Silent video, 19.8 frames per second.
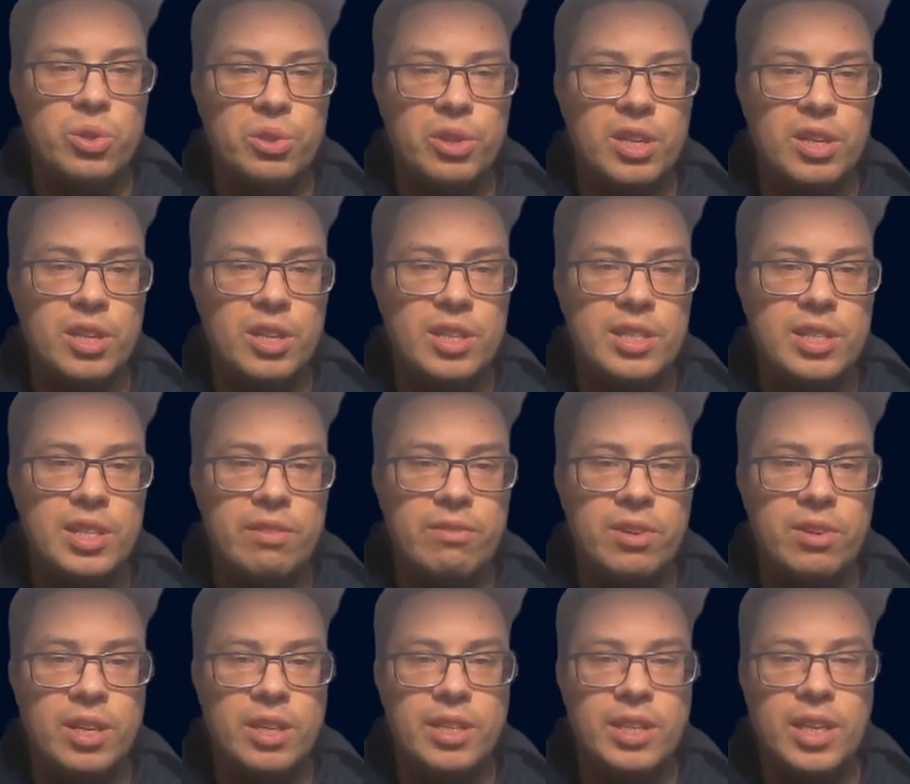can easily
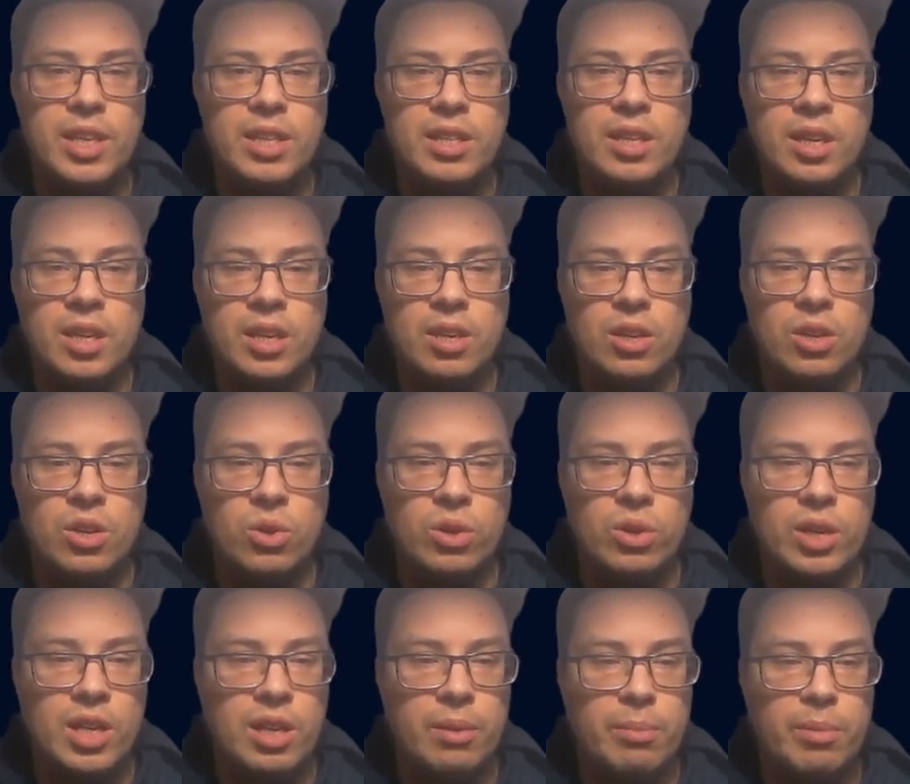validate your
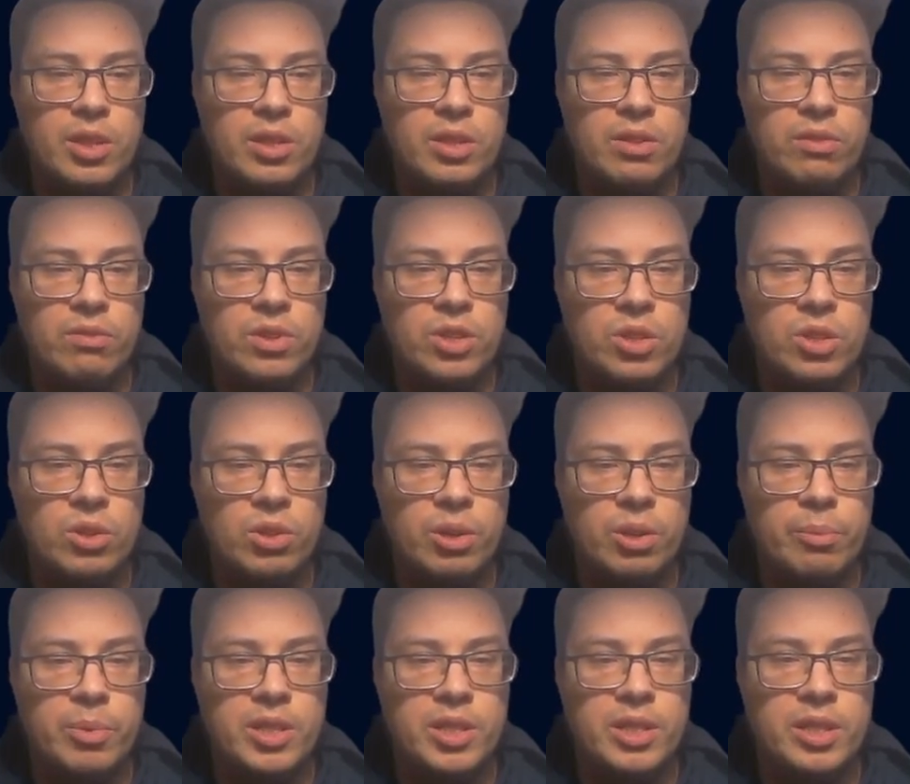element visual
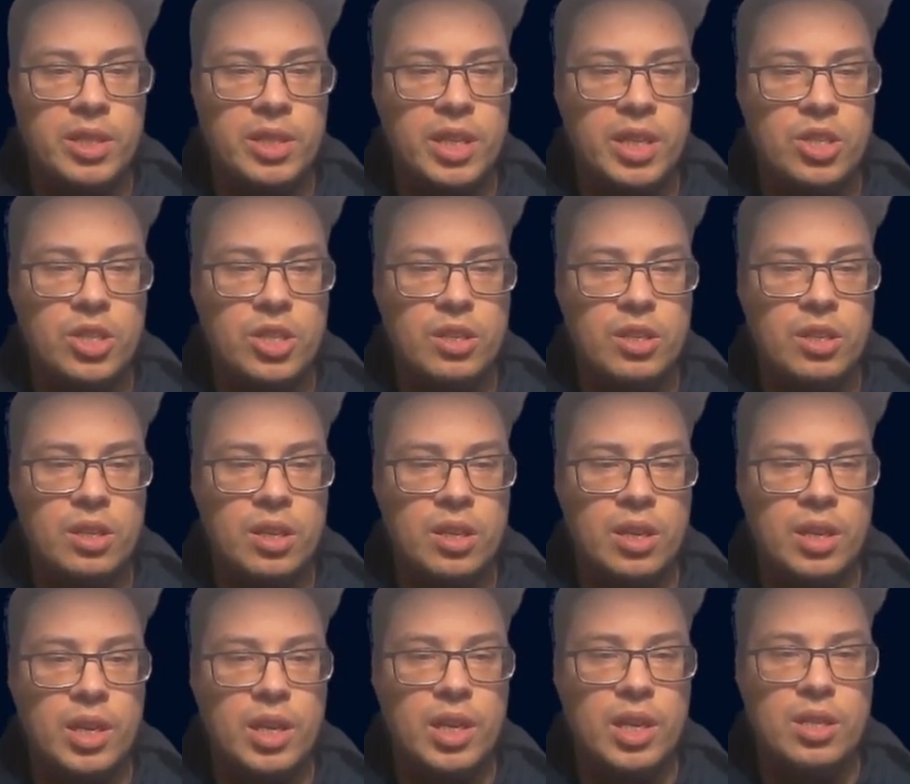representation
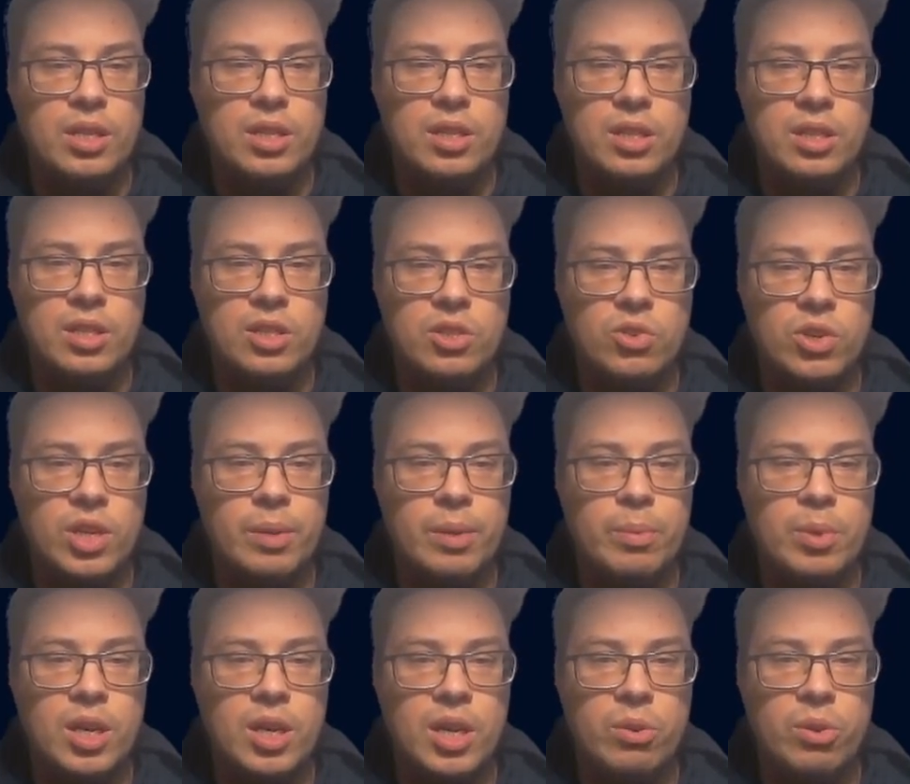and describe
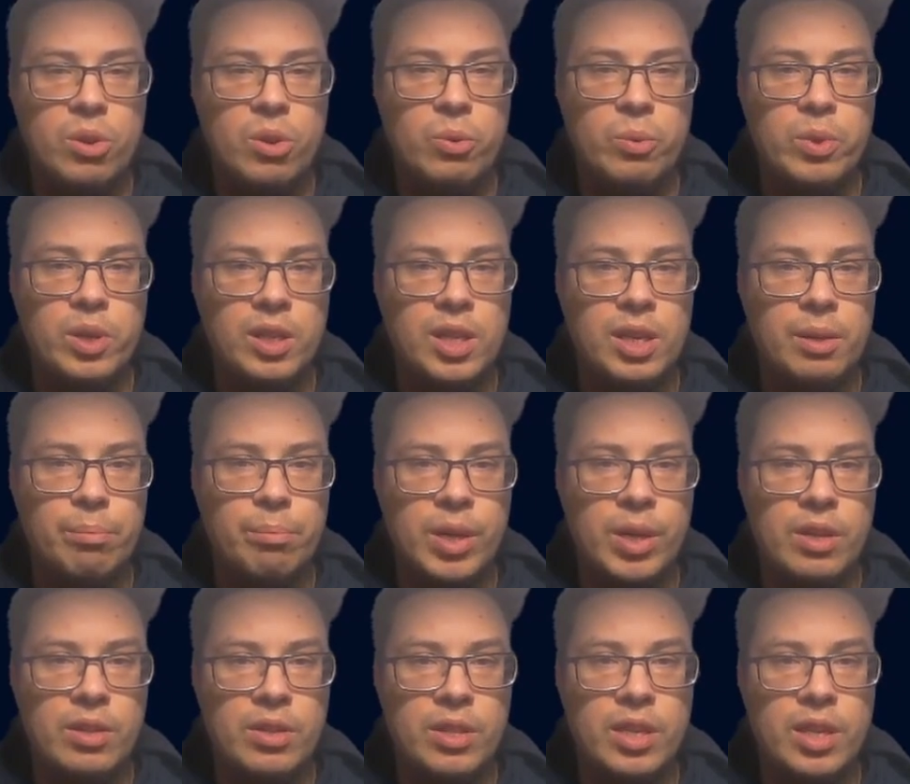how you will
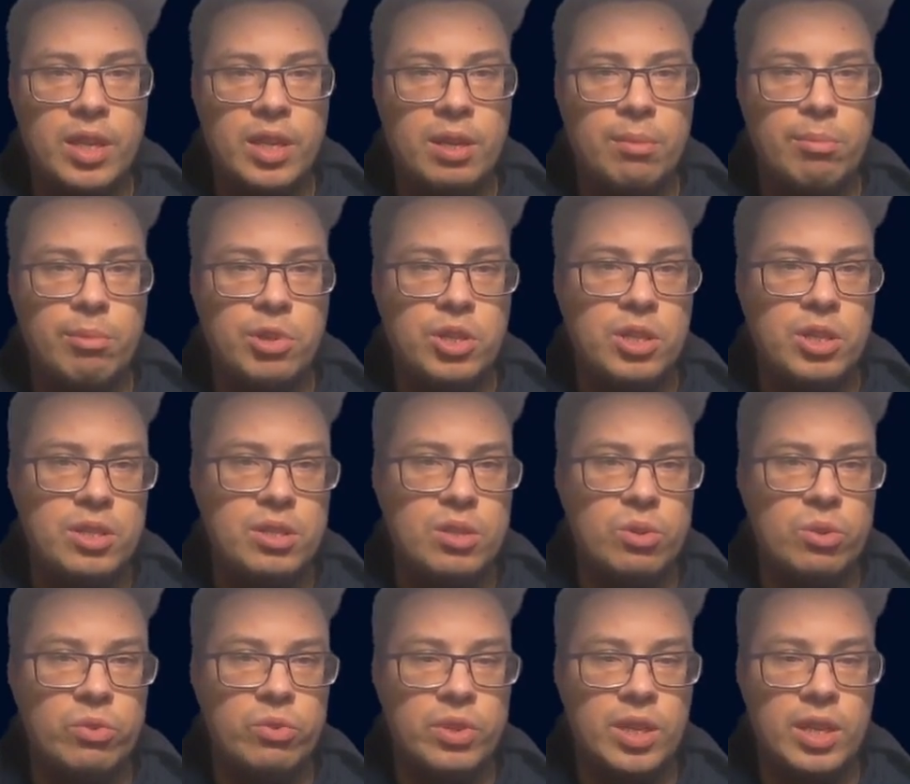compare the images
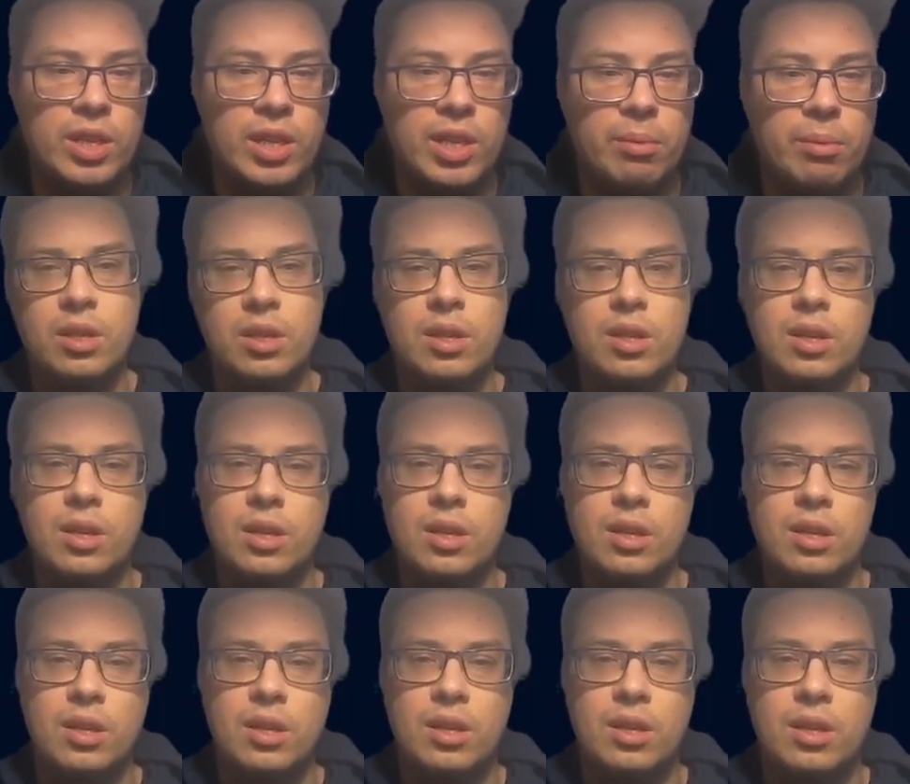of the element.
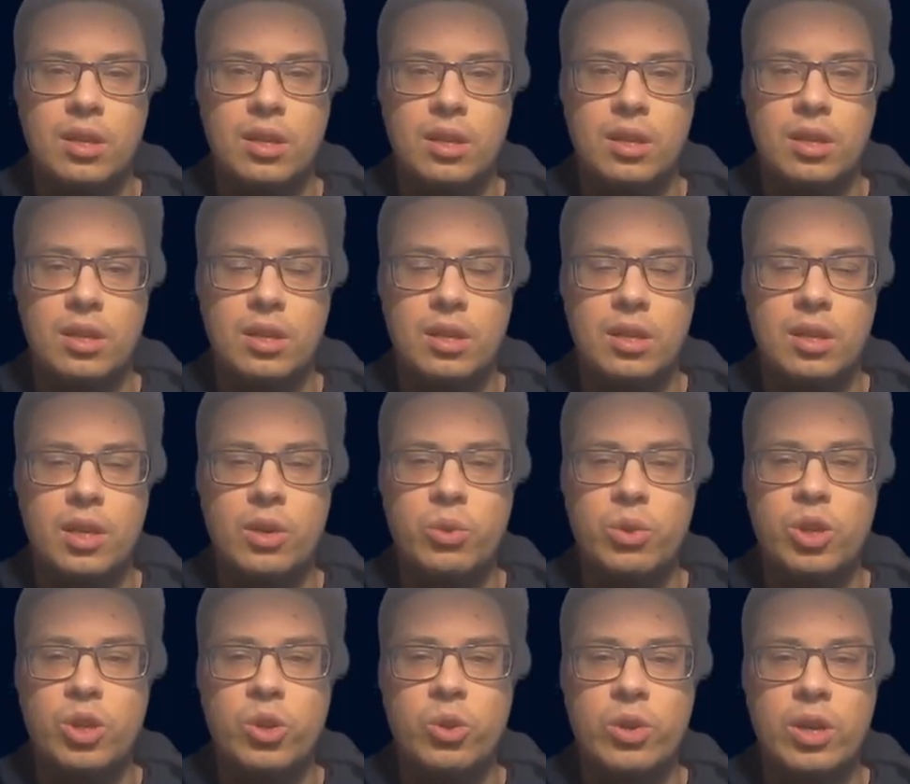Now you
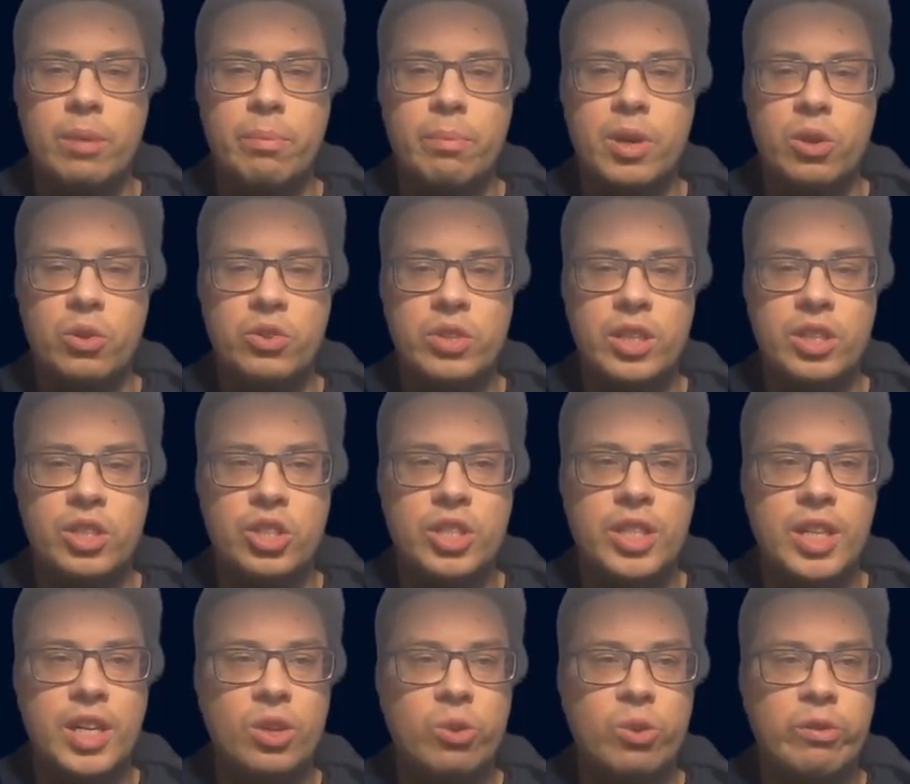know about the
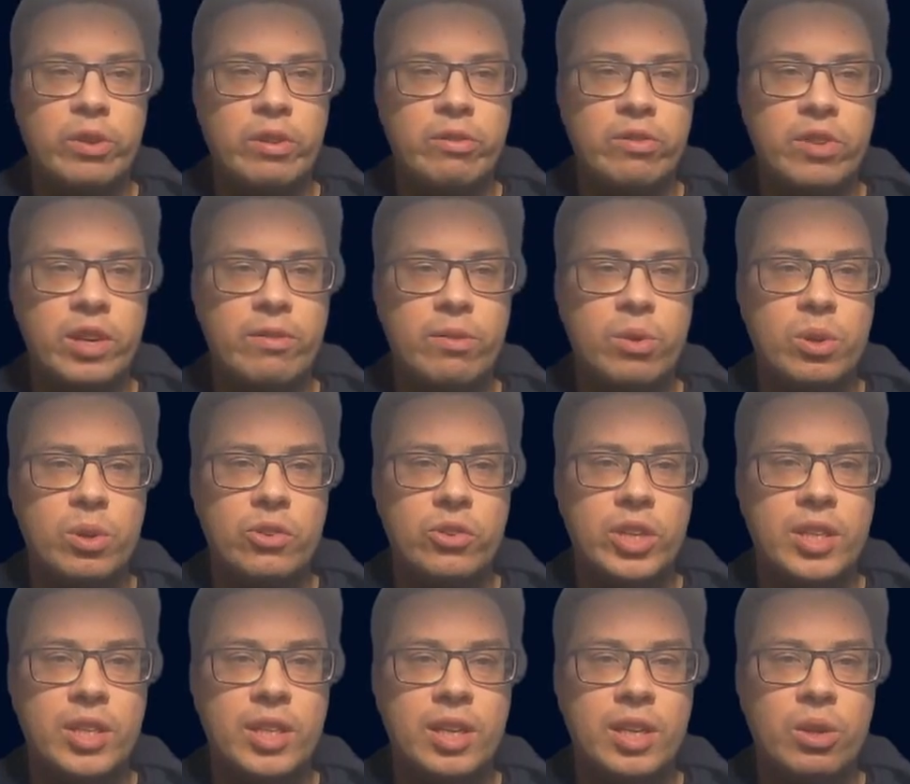JDI Nova framework
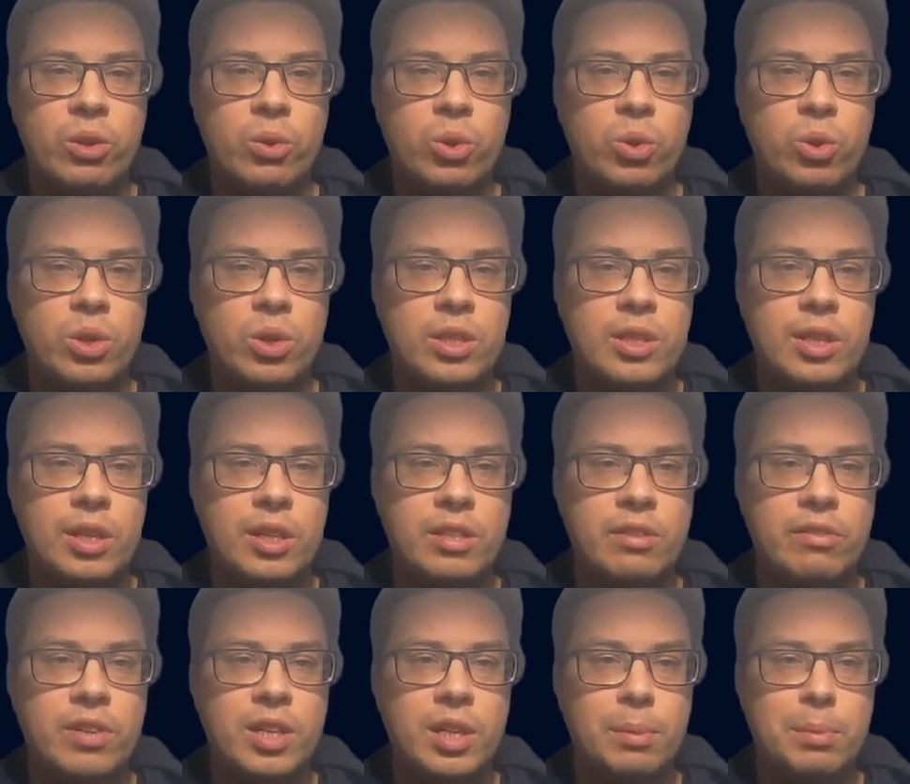that allow you easily
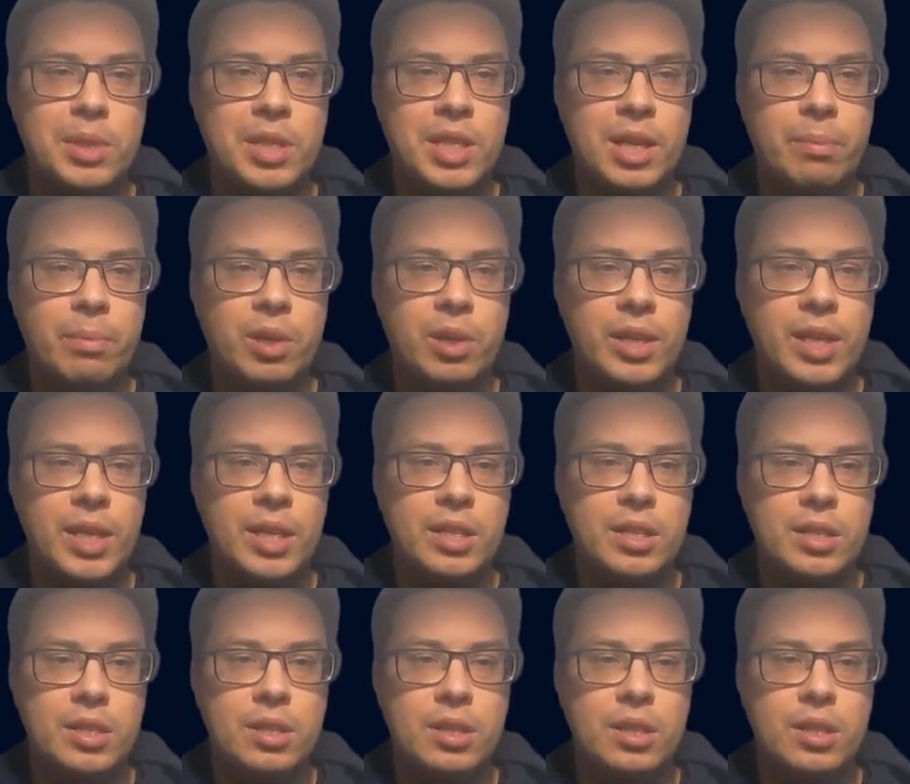develop stable tests.